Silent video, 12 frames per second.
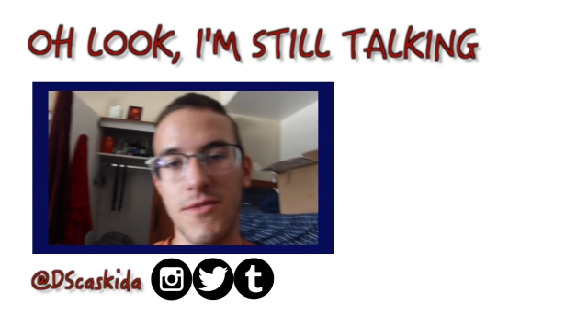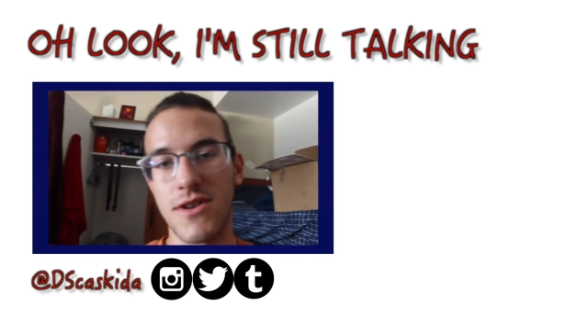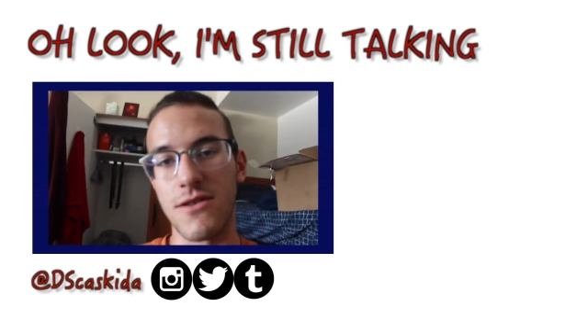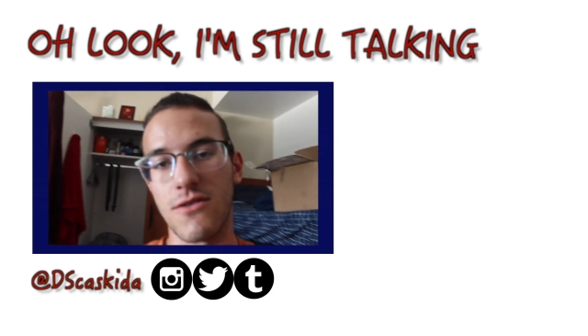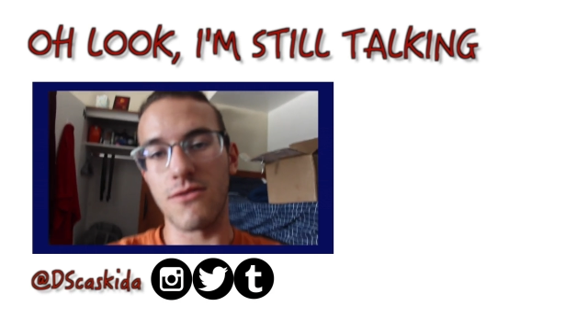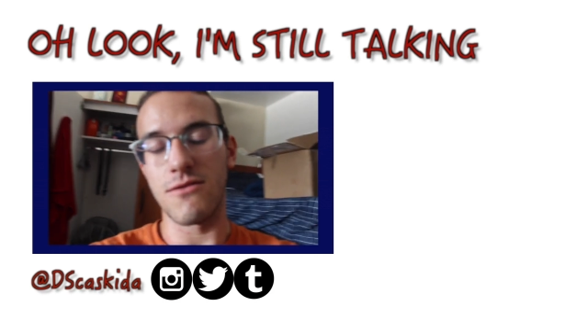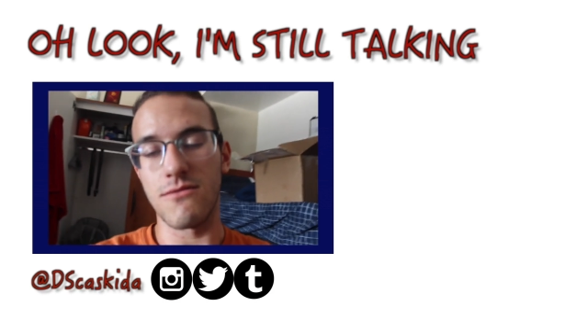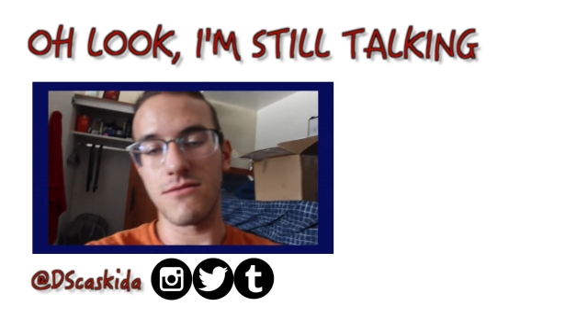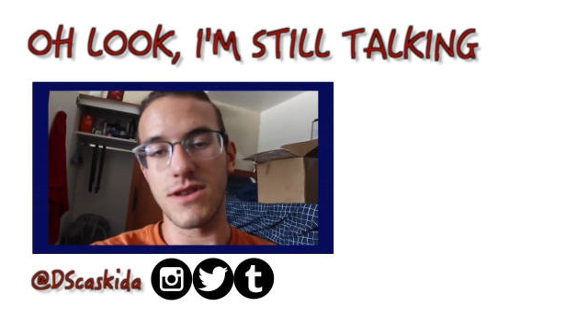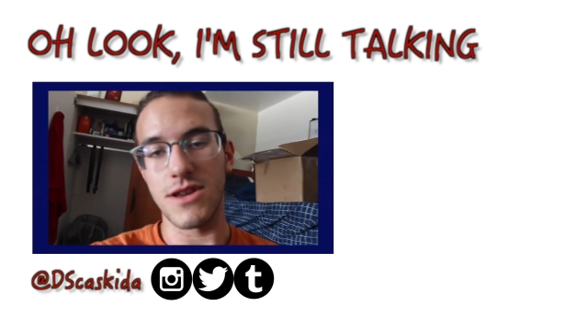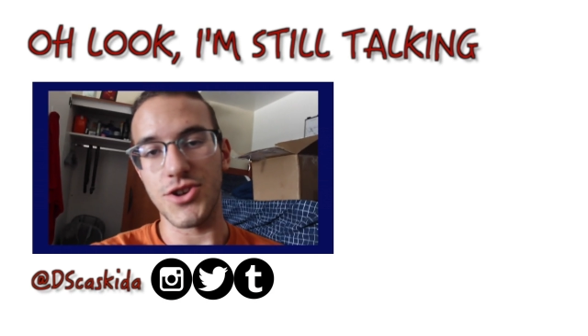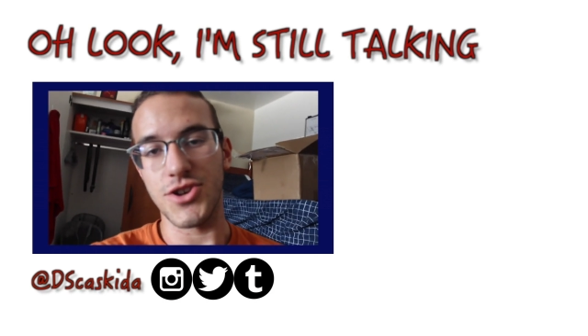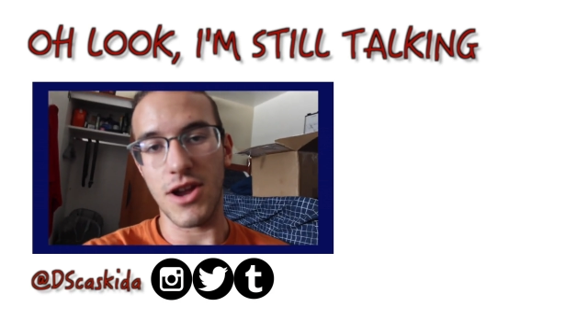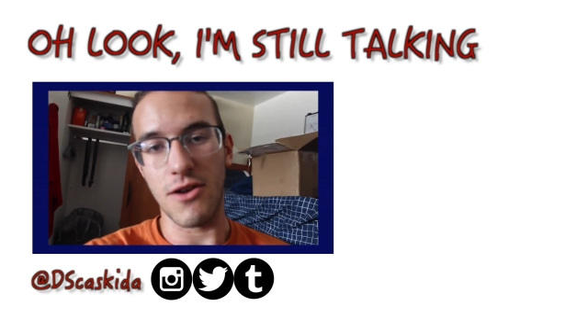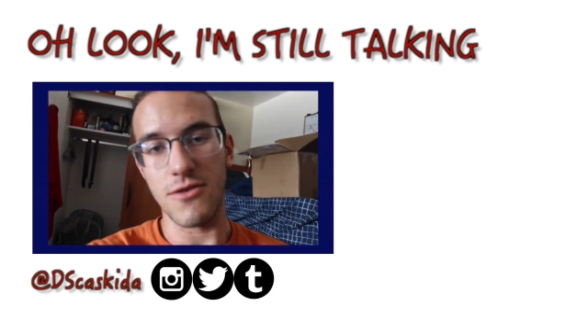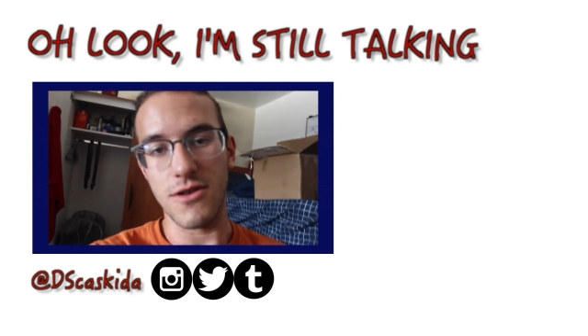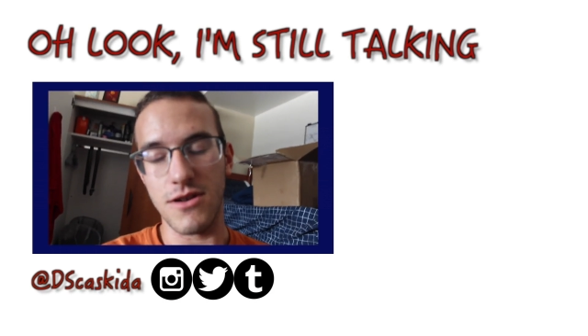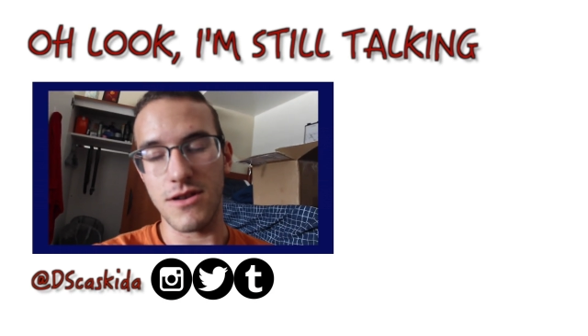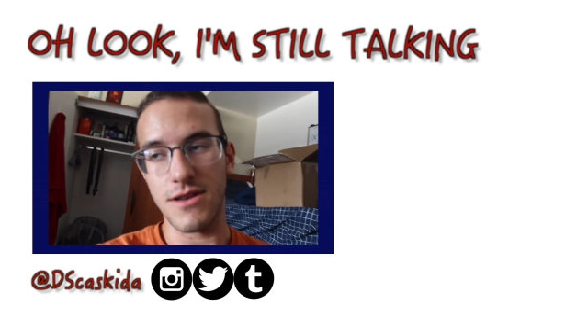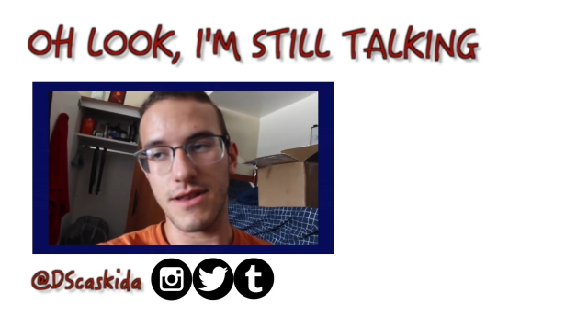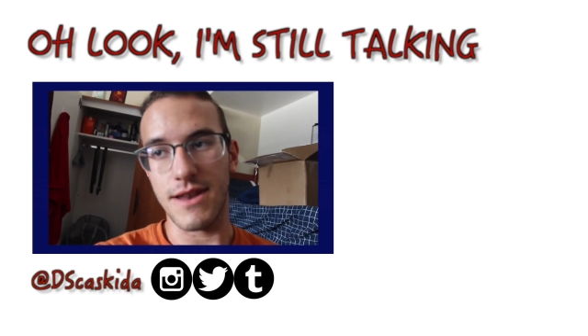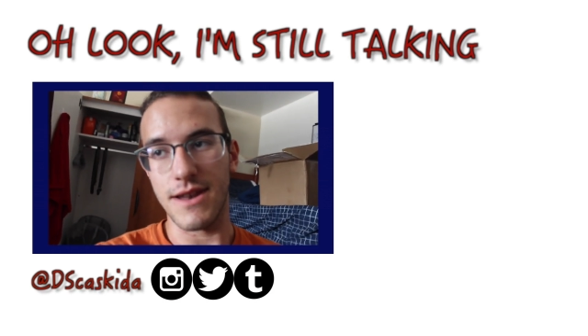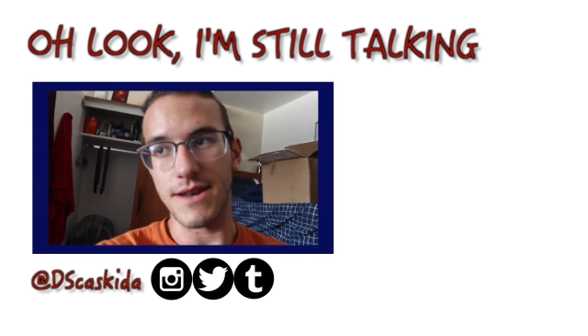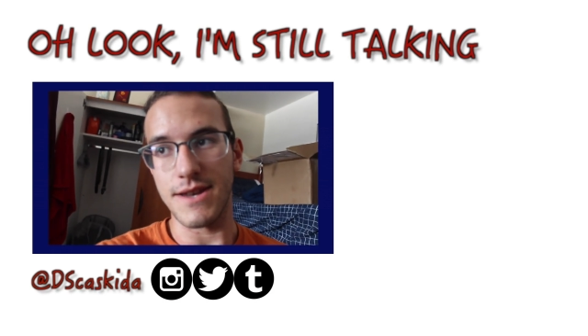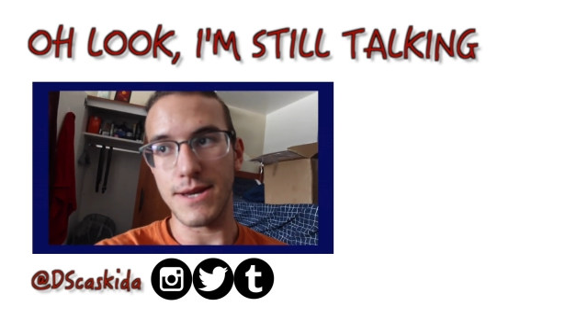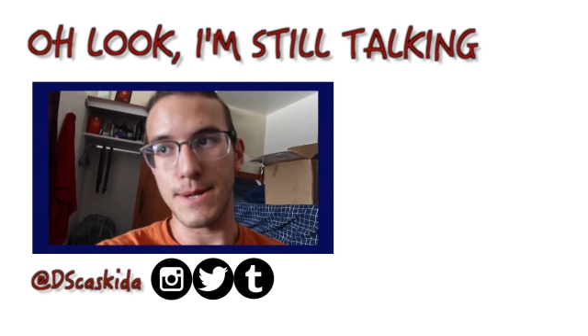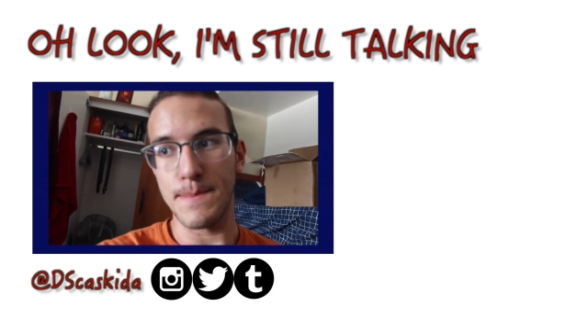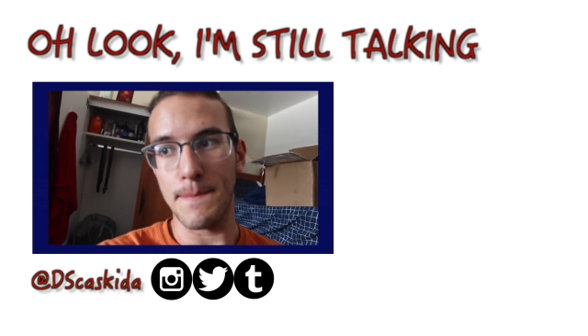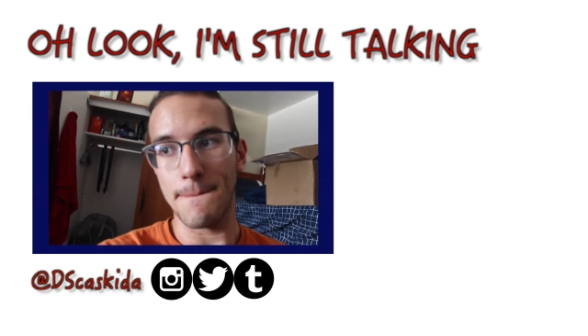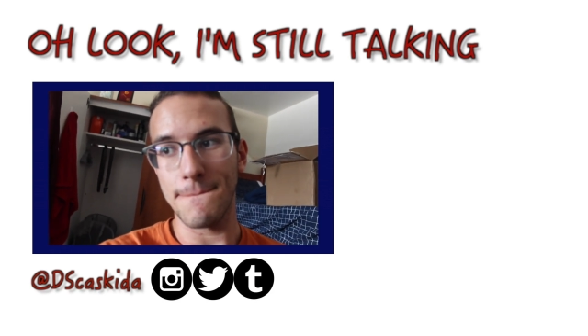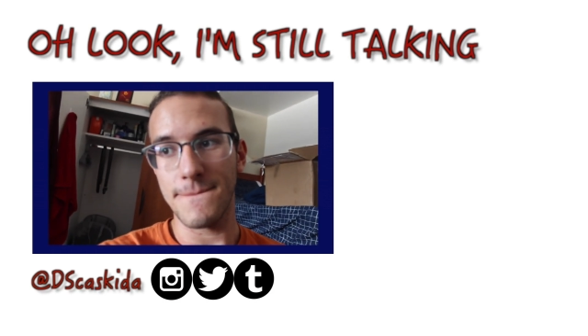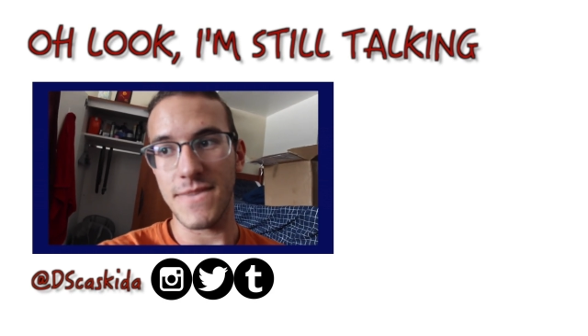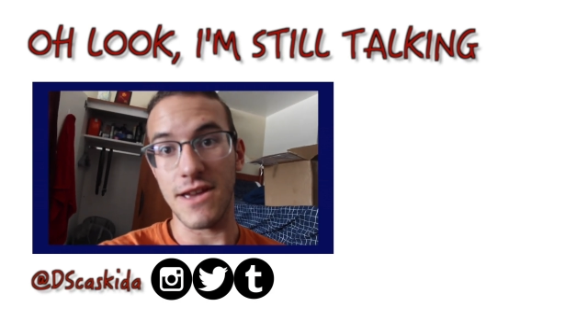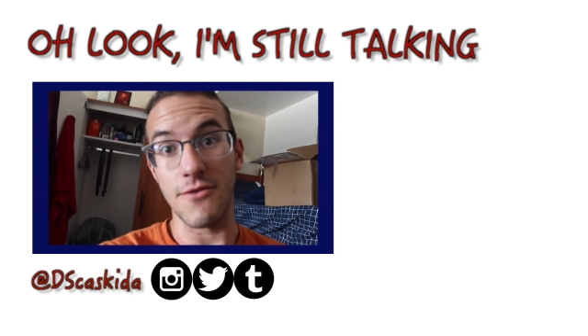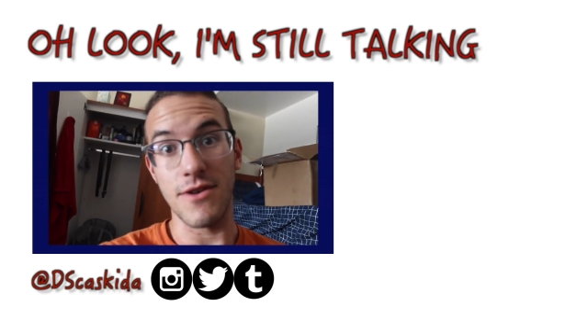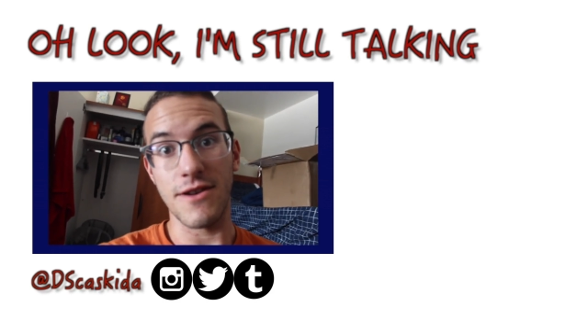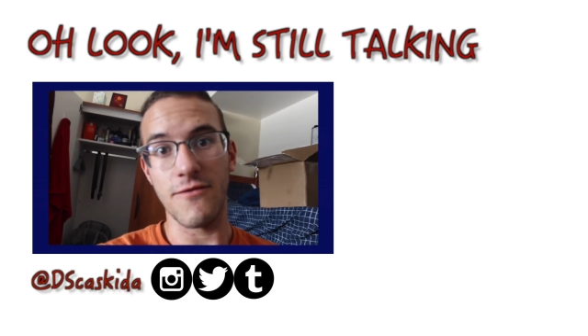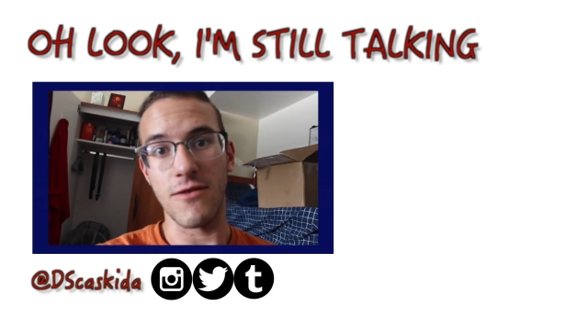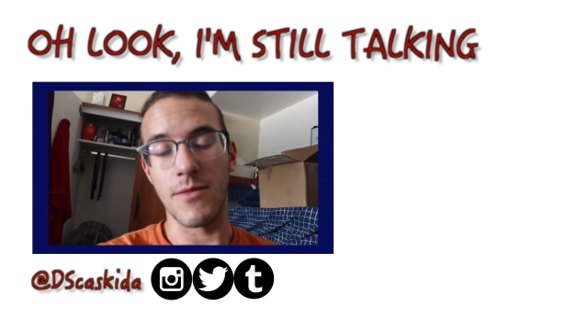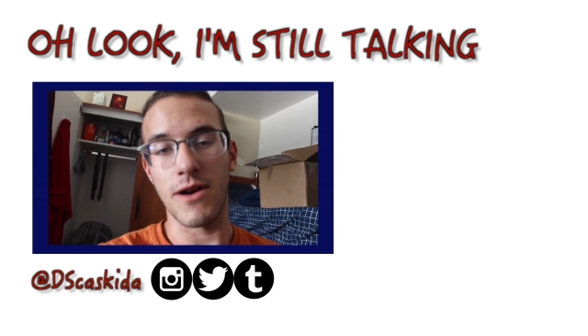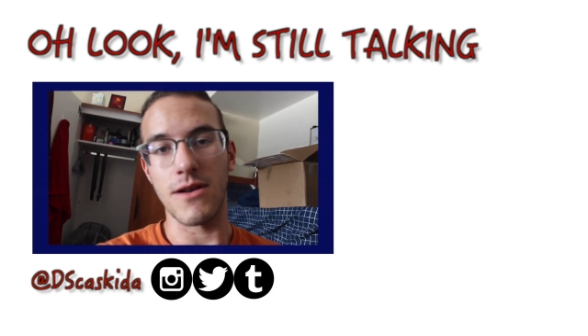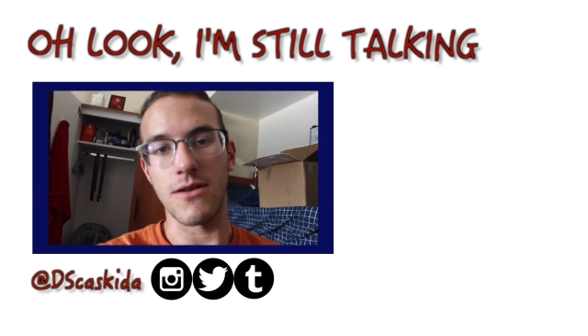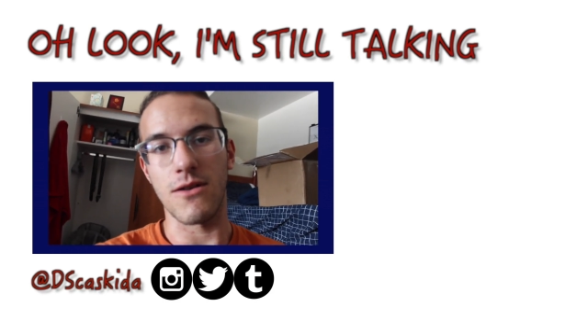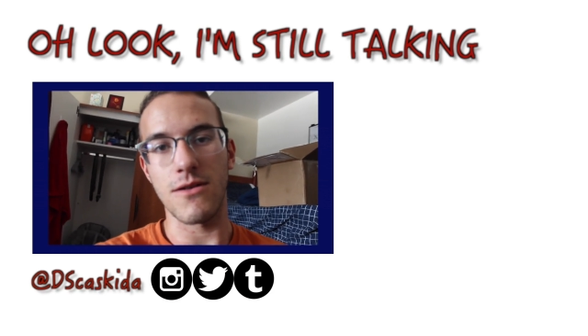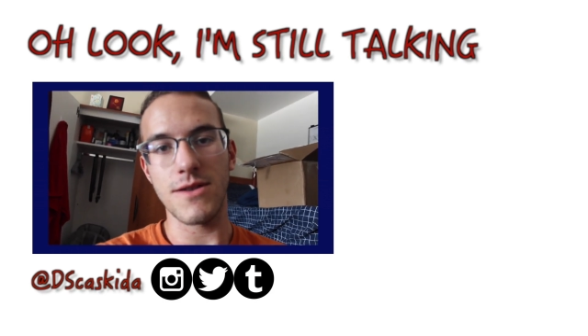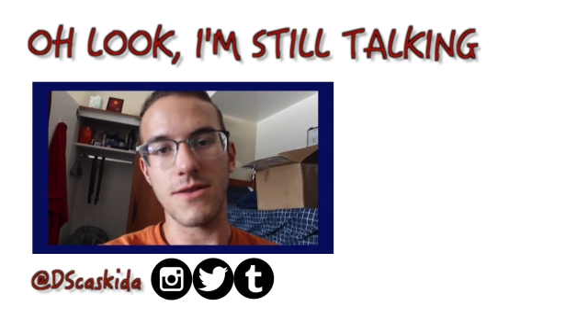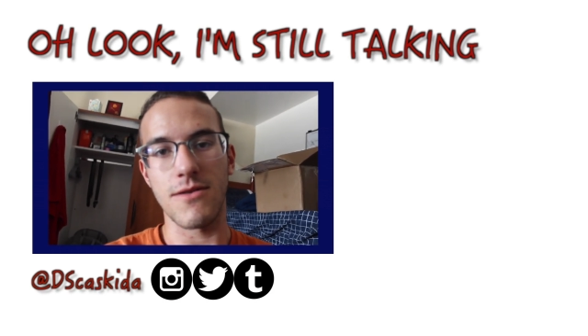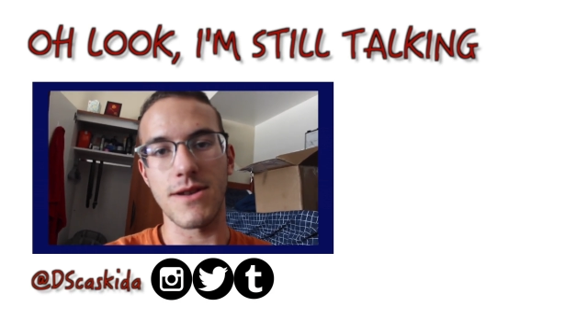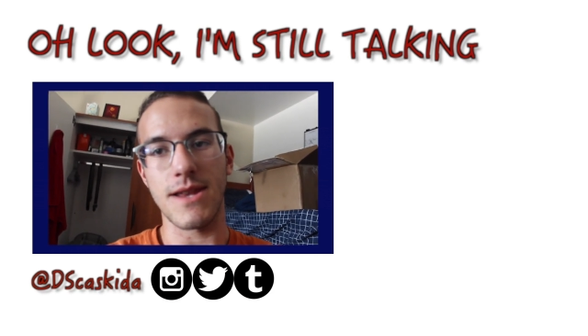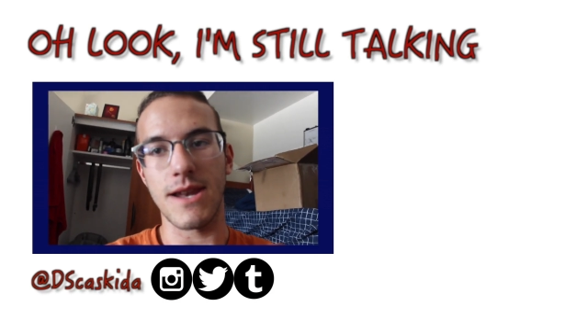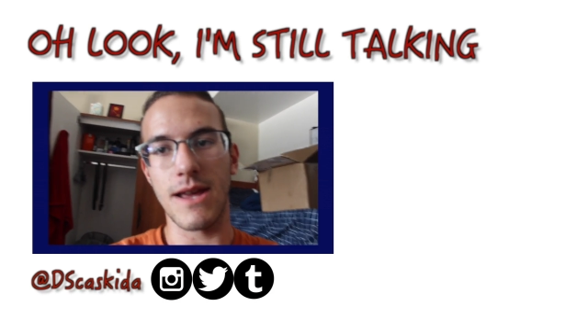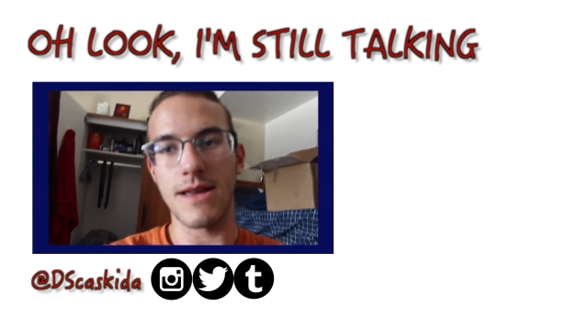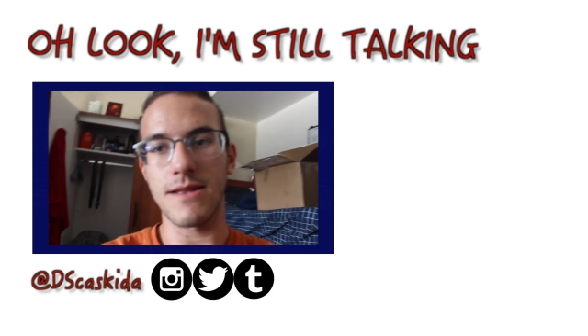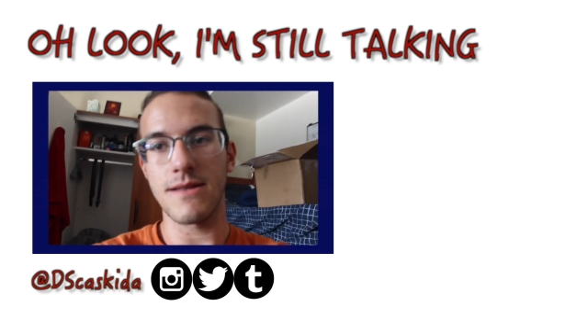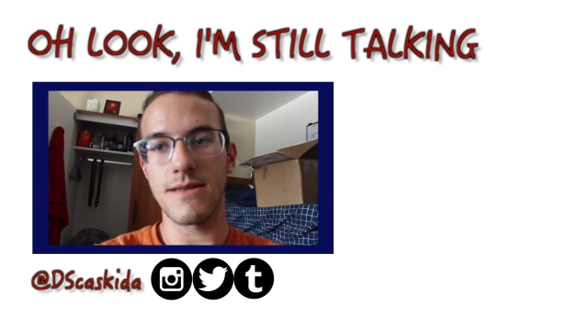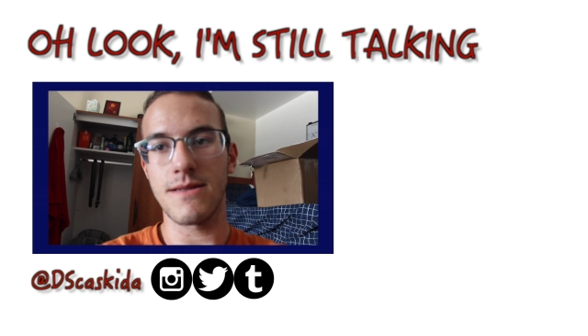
I'm gonna go take a shower and get ready for American Horror Story tonight.